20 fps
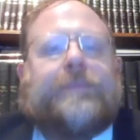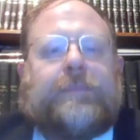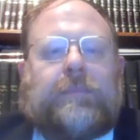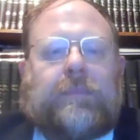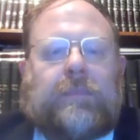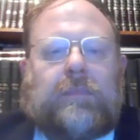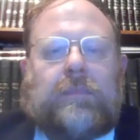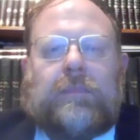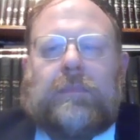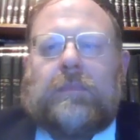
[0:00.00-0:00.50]

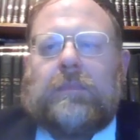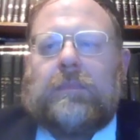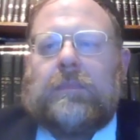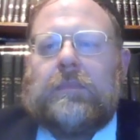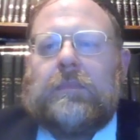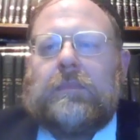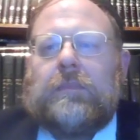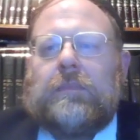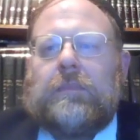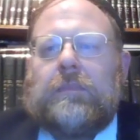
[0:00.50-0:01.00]

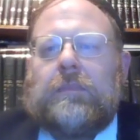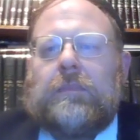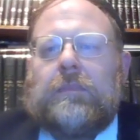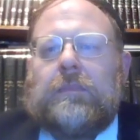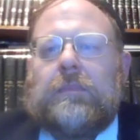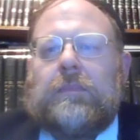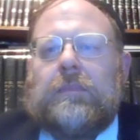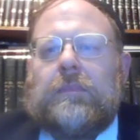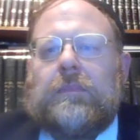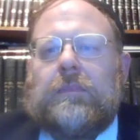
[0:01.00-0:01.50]

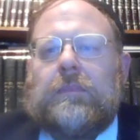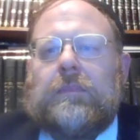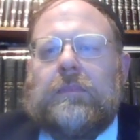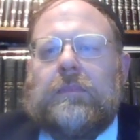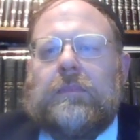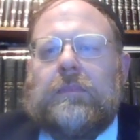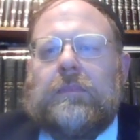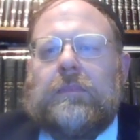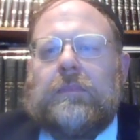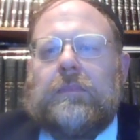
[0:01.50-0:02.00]

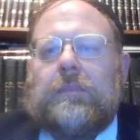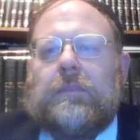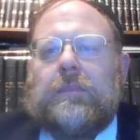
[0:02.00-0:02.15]
Nothing is said.